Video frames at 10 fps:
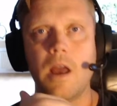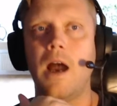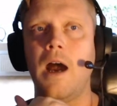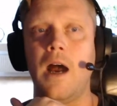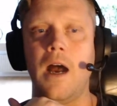
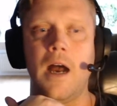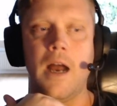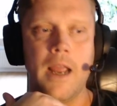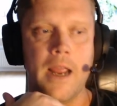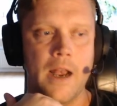
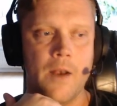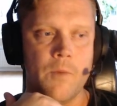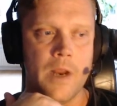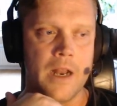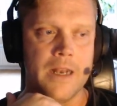and we're
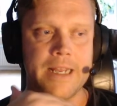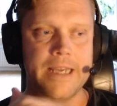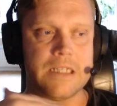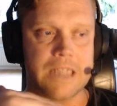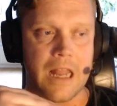gonna
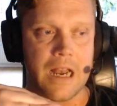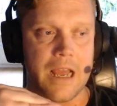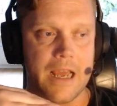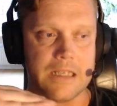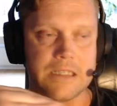
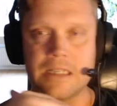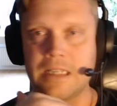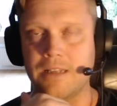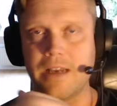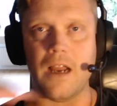de-Stalinize the
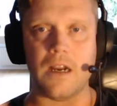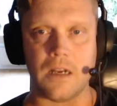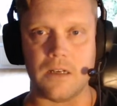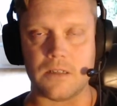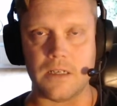entire
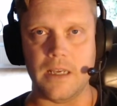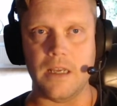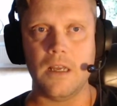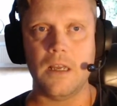country."